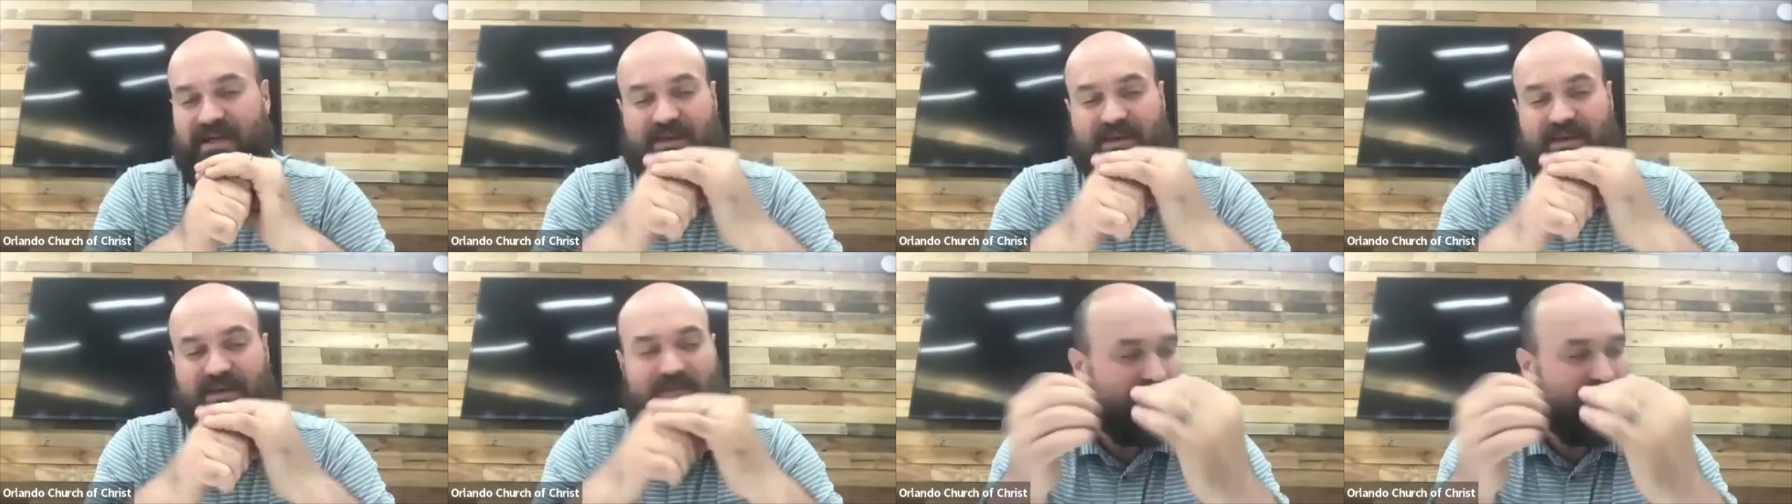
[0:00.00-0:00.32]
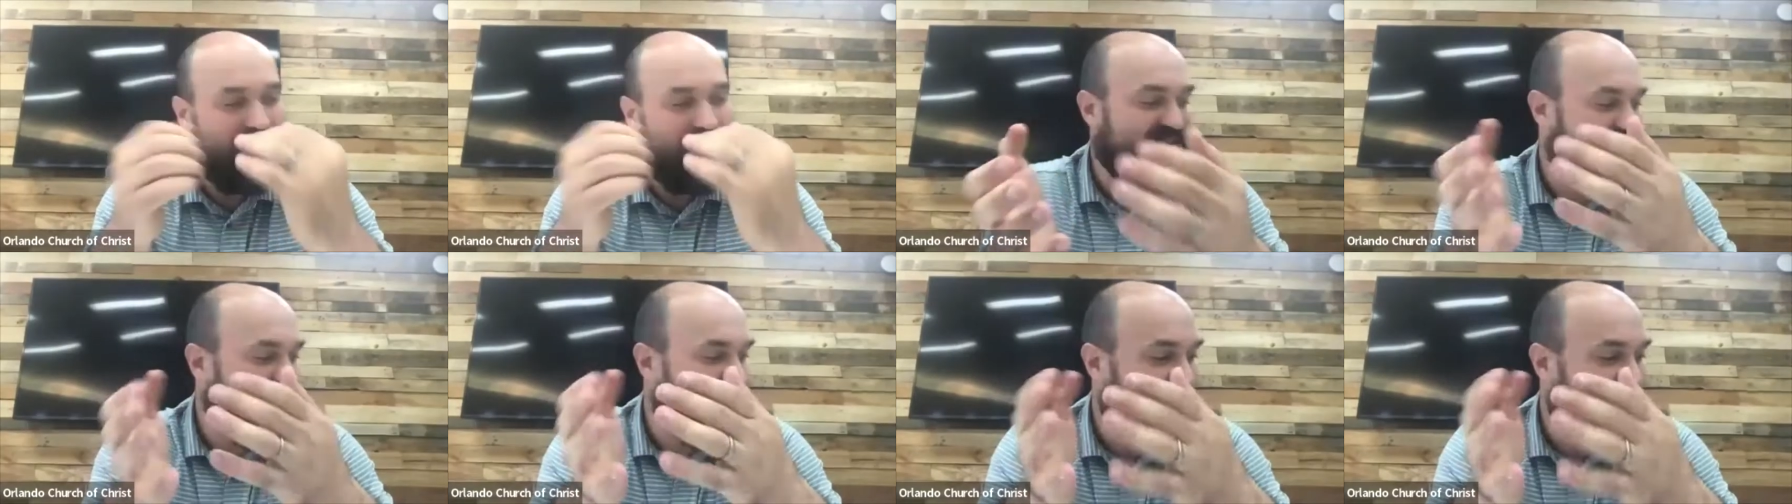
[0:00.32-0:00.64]
And
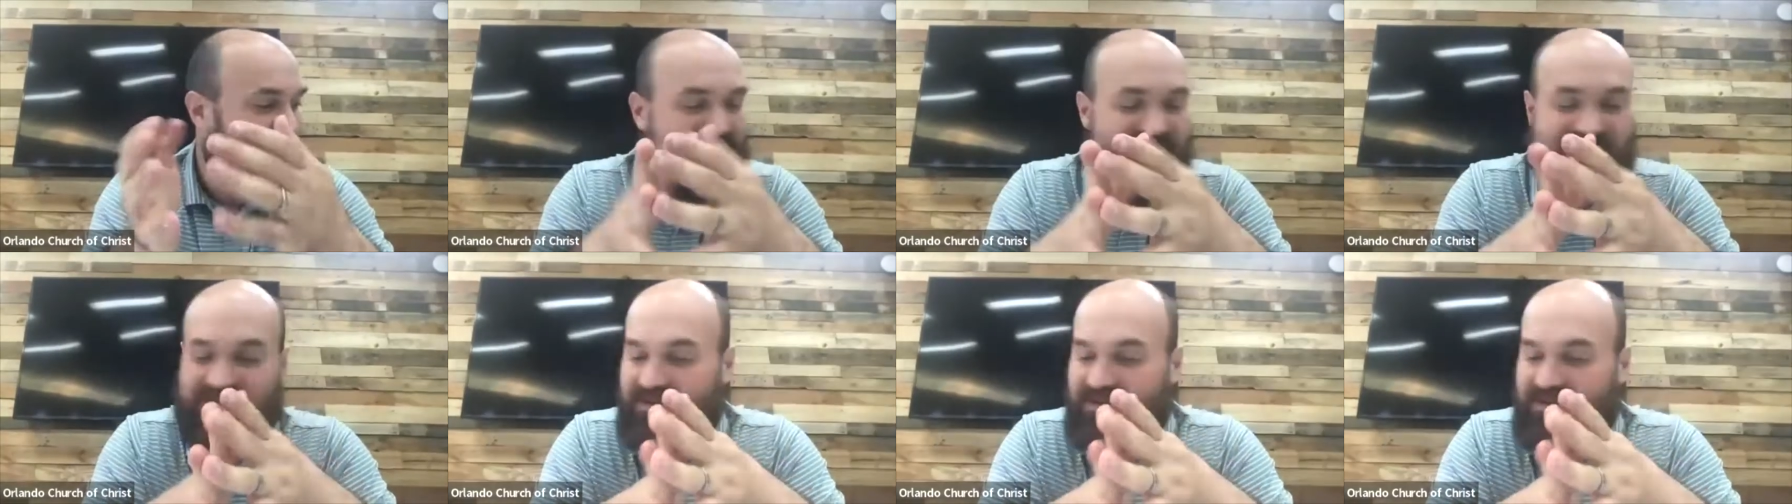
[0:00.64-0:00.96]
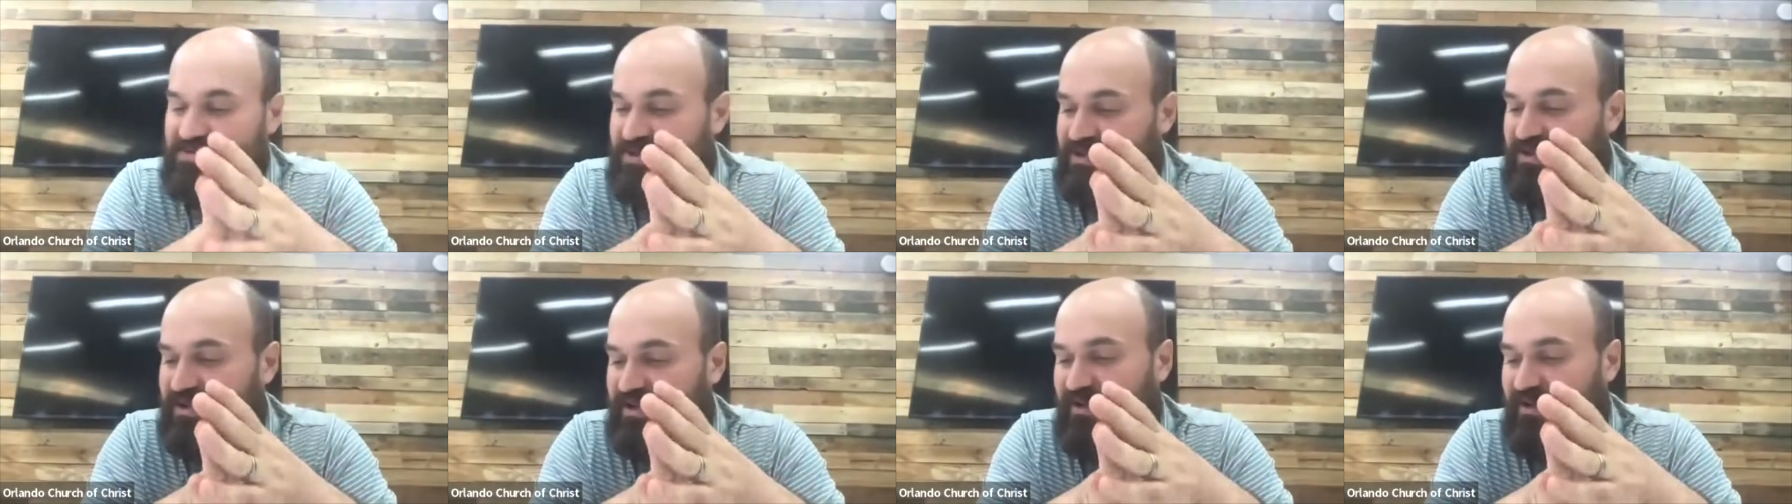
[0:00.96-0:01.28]
what we see in the
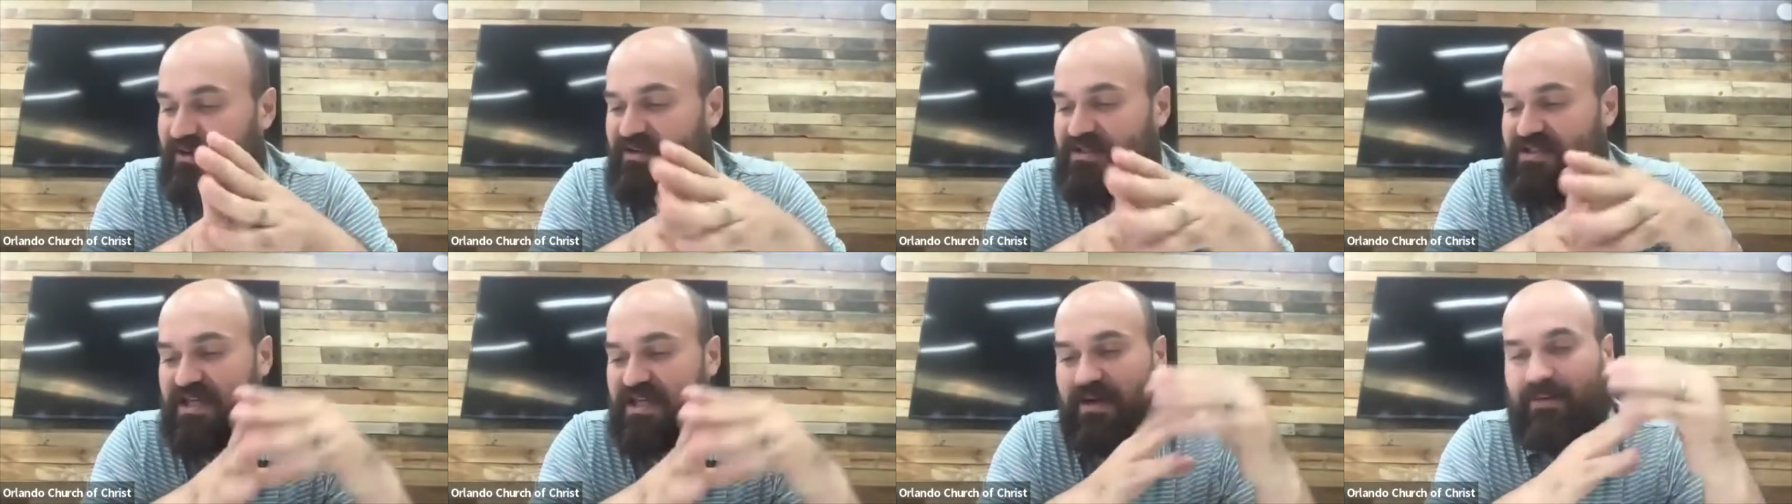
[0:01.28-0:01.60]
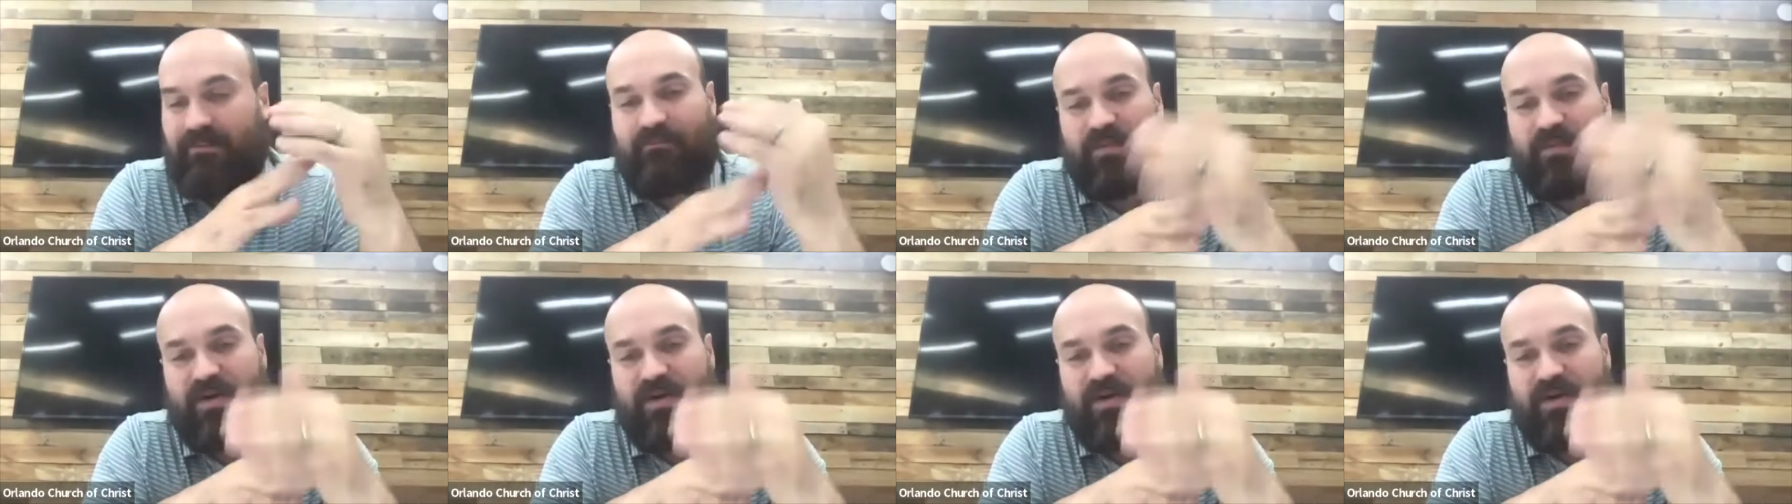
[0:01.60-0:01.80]
scripture here is that